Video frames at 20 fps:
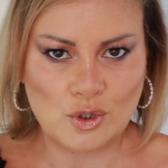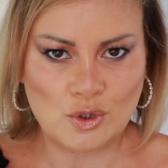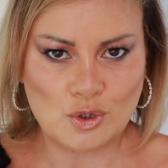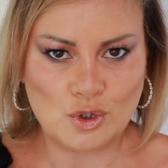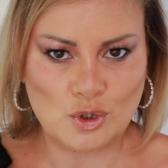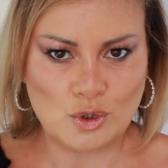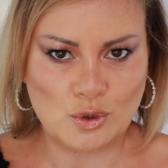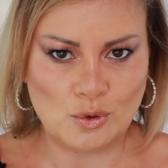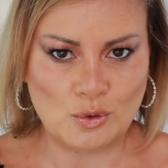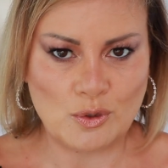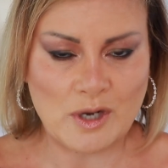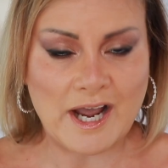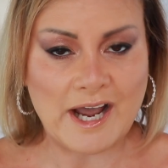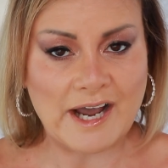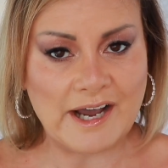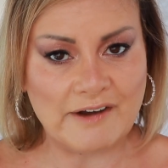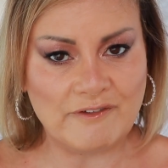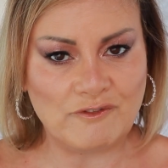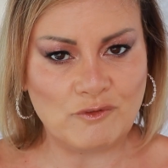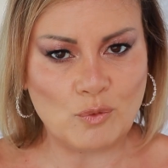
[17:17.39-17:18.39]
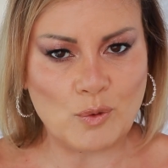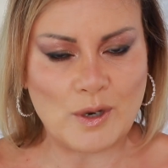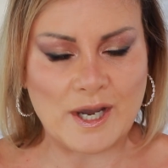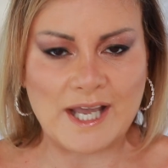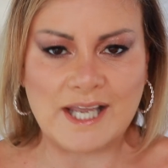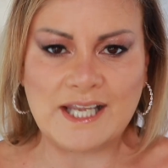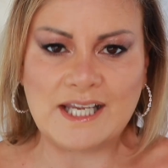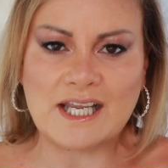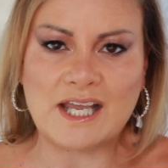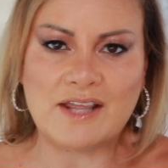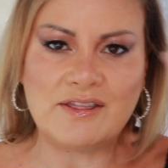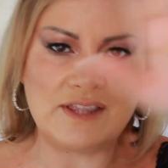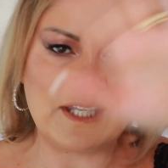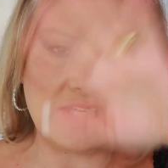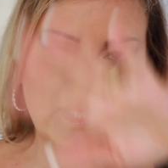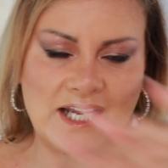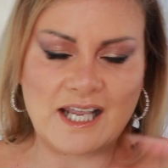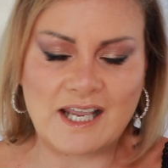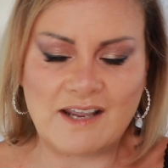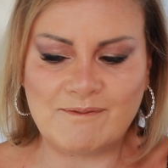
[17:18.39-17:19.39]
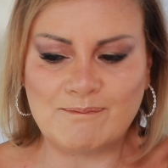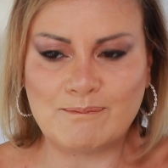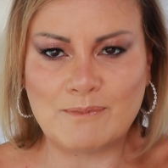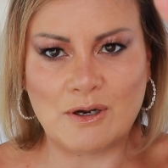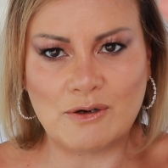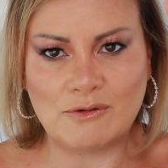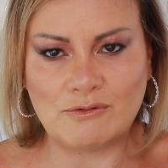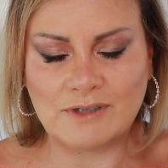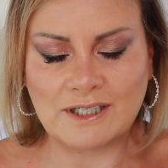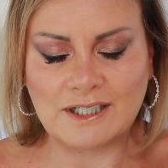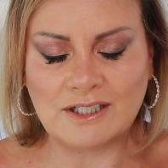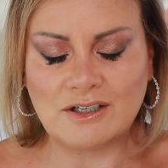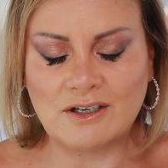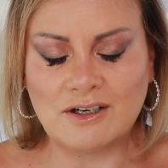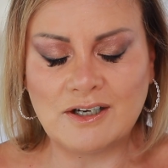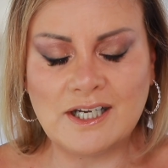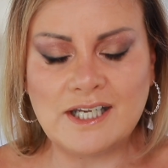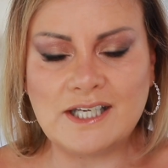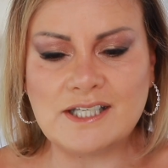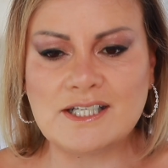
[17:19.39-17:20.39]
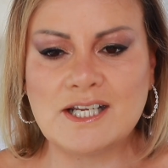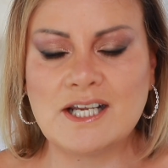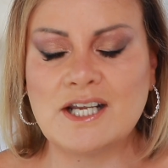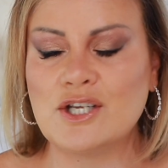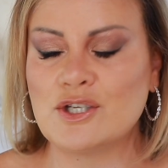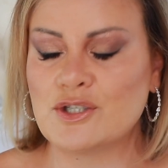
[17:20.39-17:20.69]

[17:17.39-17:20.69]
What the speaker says: to halfway and then have my ring light.